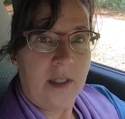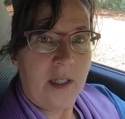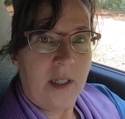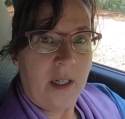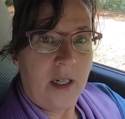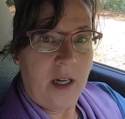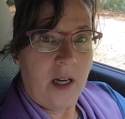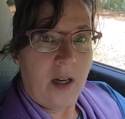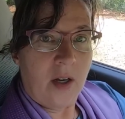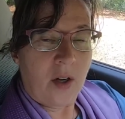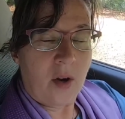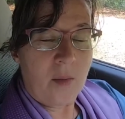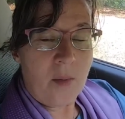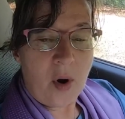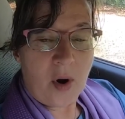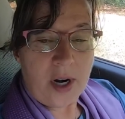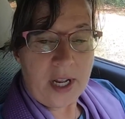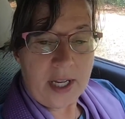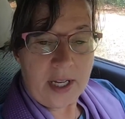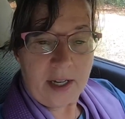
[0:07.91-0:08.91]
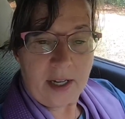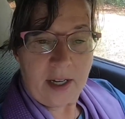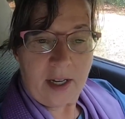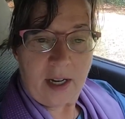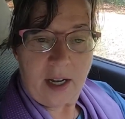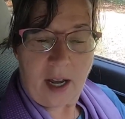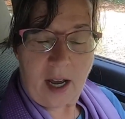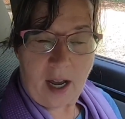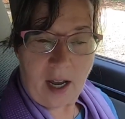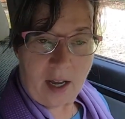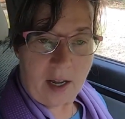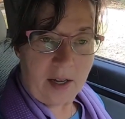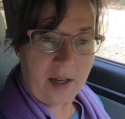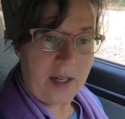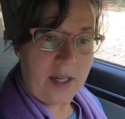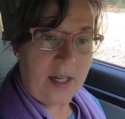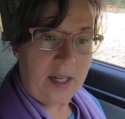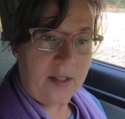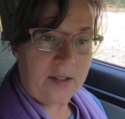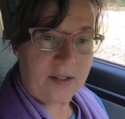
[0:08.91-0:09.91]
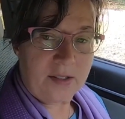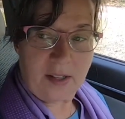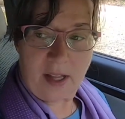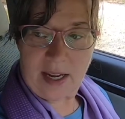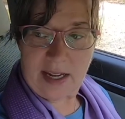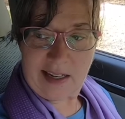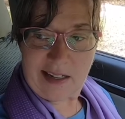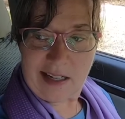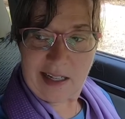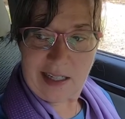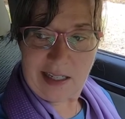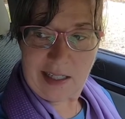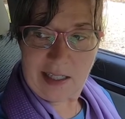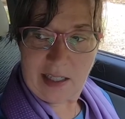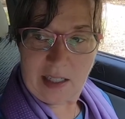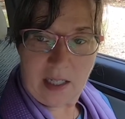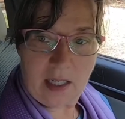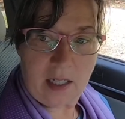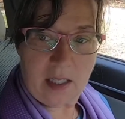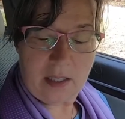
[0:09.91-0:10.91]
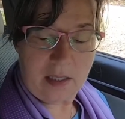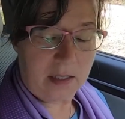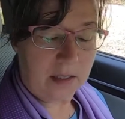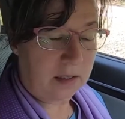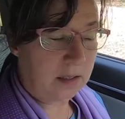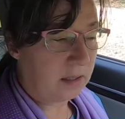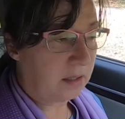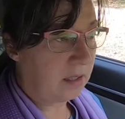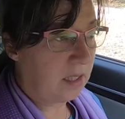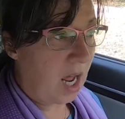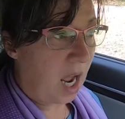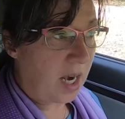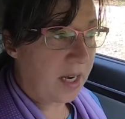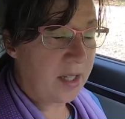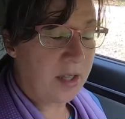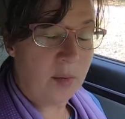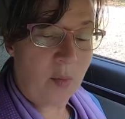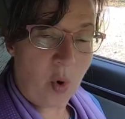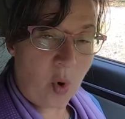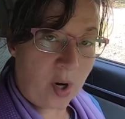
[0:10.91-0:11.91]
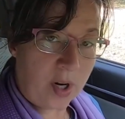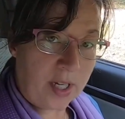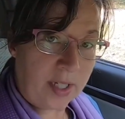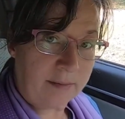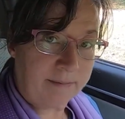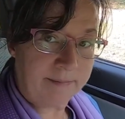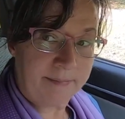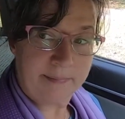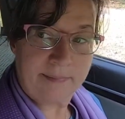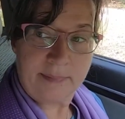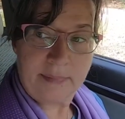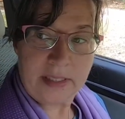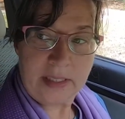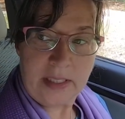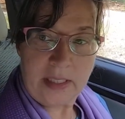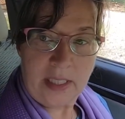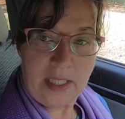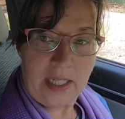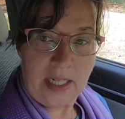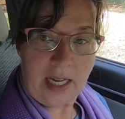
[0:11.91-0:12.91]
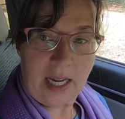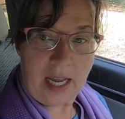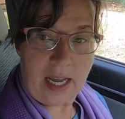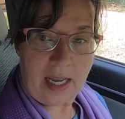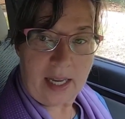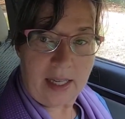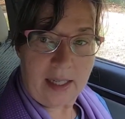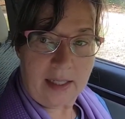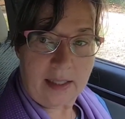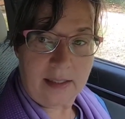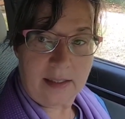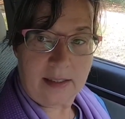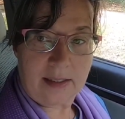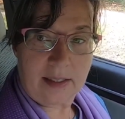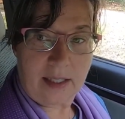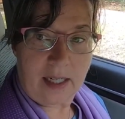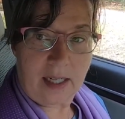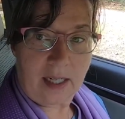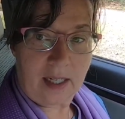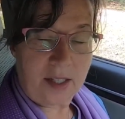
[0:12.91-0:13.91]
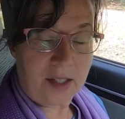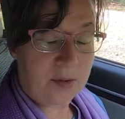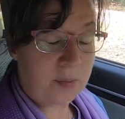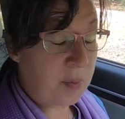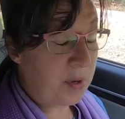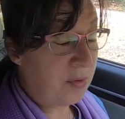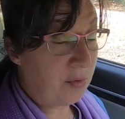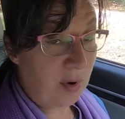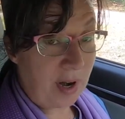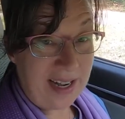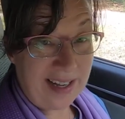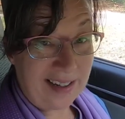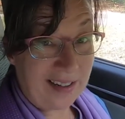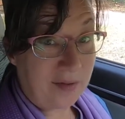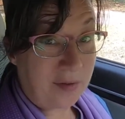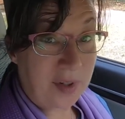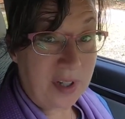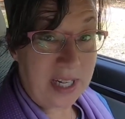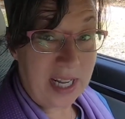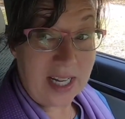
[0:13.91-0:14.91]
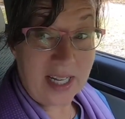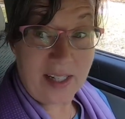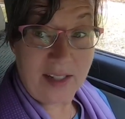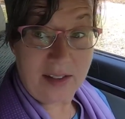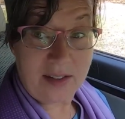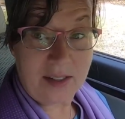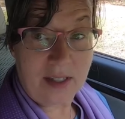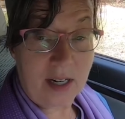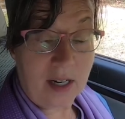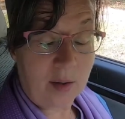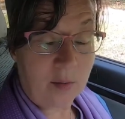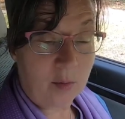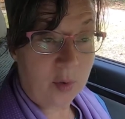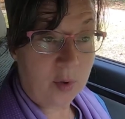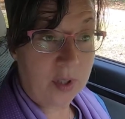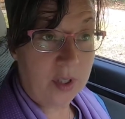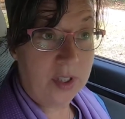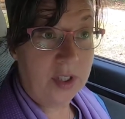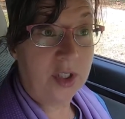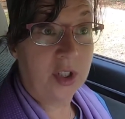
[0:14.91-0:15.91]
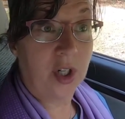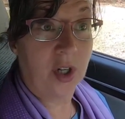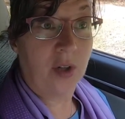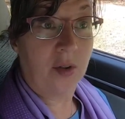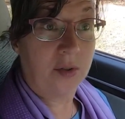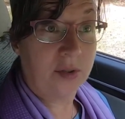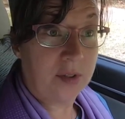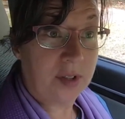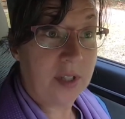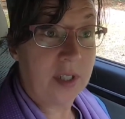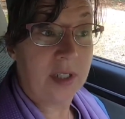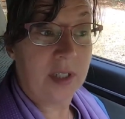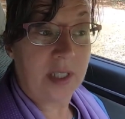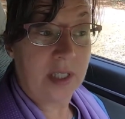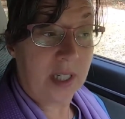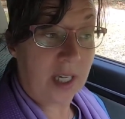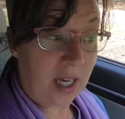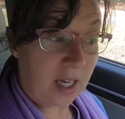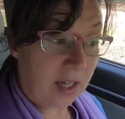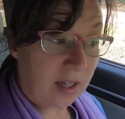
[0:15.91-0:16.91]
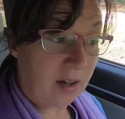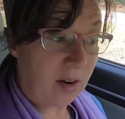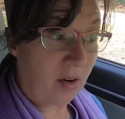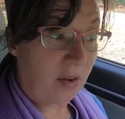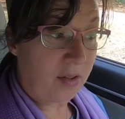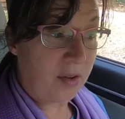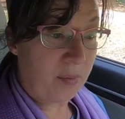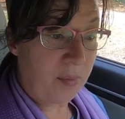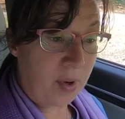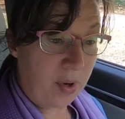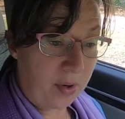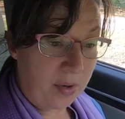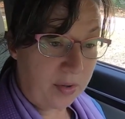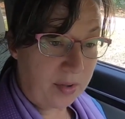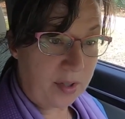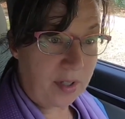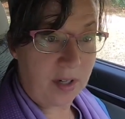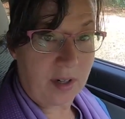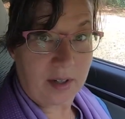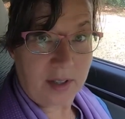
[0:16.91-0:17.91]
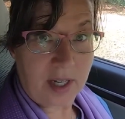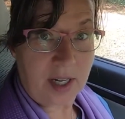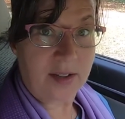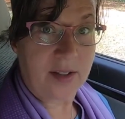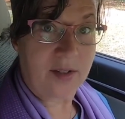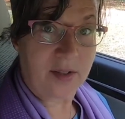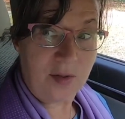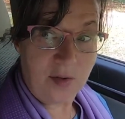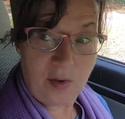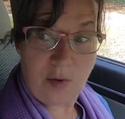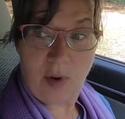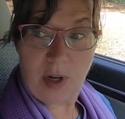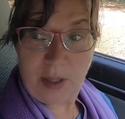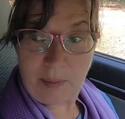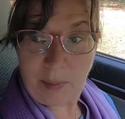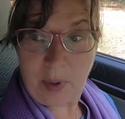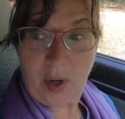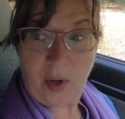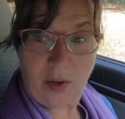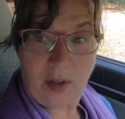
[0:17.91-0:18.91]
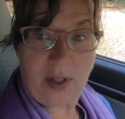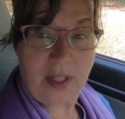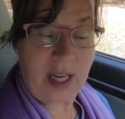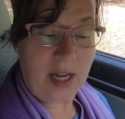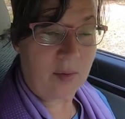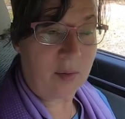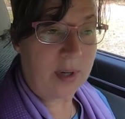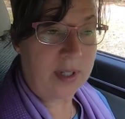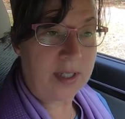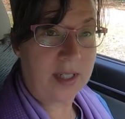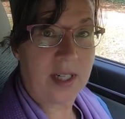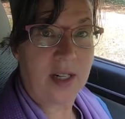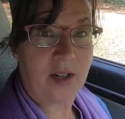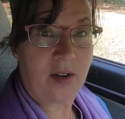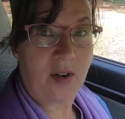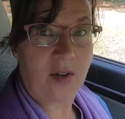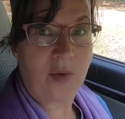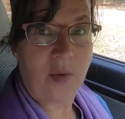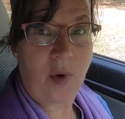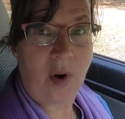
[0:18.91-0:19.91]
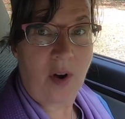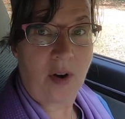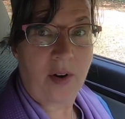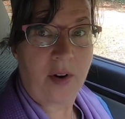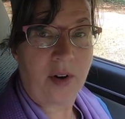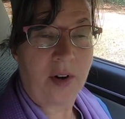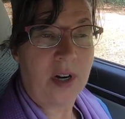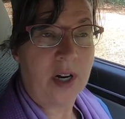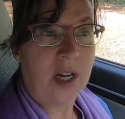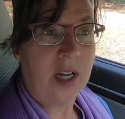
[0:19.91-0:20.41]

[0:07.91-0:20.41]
Good morning. It's like 9 in the morning, and it's been raining for days, and I'm really jonesing to get on the boat. You know, I got this new creek boat and can't wait to get it on the water.